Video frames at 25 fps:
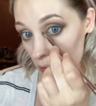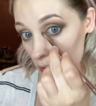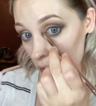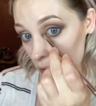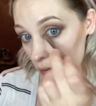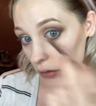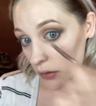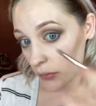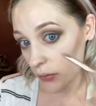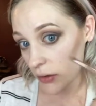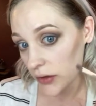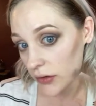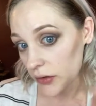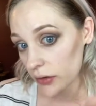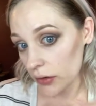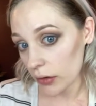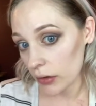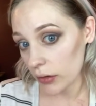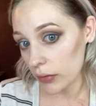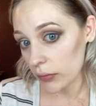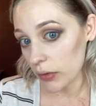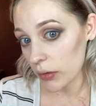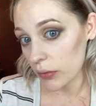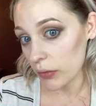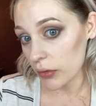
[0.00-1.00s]
Here, let me
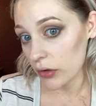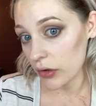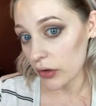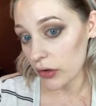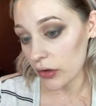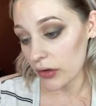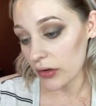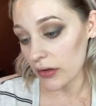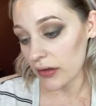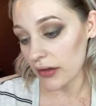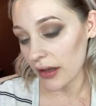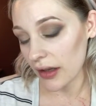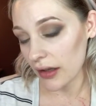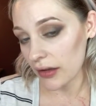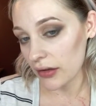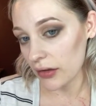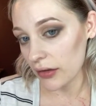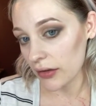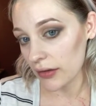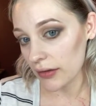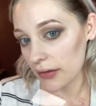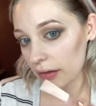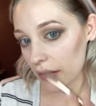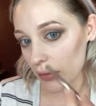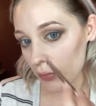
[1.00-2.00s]
turn, maybe, yeah, you
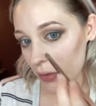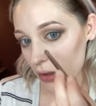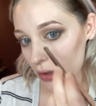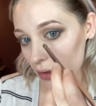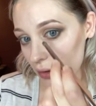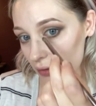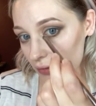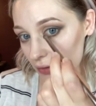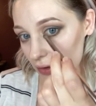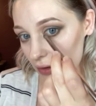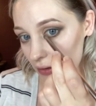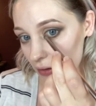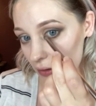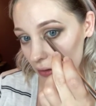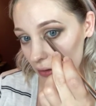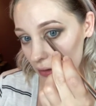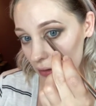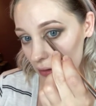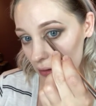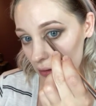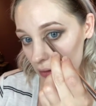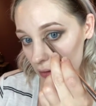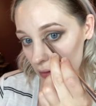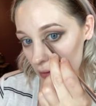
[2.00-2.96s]
can see it better if I turn.